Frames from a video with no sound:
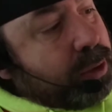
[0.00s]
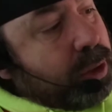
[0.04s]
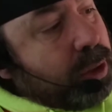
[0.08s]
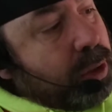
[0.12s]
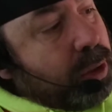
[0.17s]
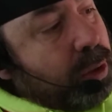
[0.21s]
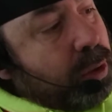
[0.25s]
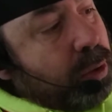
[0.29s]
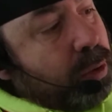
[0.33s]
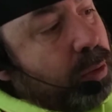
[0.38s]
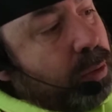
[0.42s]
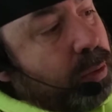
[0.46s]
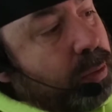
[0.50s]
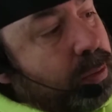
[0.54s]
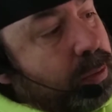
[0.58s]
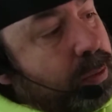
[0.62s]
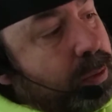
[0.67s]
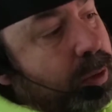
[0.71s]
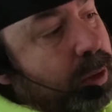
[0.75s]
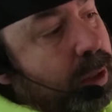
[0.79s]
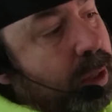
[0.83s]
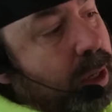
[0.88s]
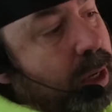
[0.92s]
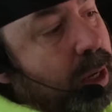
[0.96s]
do
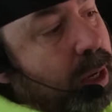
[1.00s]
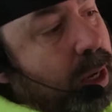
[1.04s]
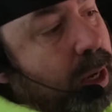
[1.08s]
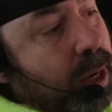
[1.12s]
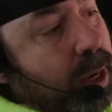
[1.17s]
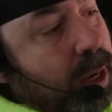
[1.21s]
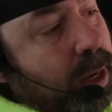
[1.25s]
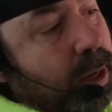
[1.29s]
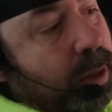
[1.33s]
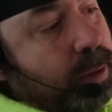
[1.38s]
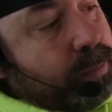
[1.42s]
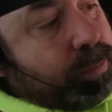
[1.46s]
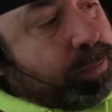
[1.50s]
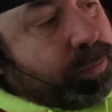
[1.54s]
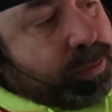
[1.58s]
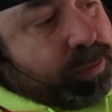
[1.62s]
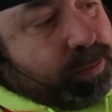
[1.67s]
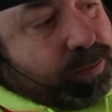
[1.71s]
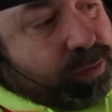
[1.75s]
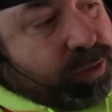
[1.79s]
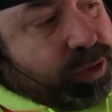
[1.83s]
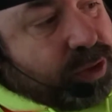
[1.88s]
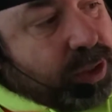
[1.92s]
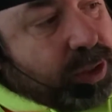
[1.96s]

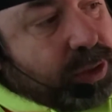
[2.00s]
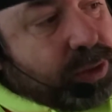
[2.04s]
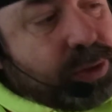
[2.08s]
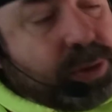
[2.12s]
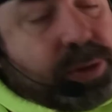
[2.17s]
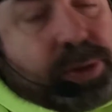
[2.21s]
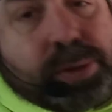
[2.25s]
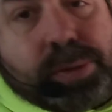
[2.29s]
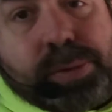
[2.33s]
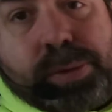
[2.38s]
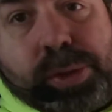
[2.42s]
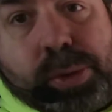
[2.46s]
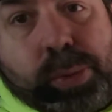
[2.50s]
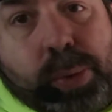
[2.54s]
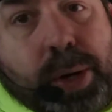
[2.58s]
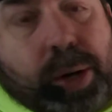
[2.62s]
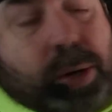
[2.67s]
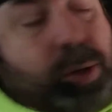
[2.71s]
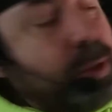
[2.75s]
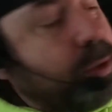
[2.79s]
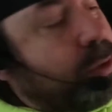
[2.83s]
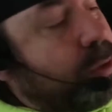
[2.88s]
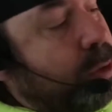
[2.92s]
6 squared is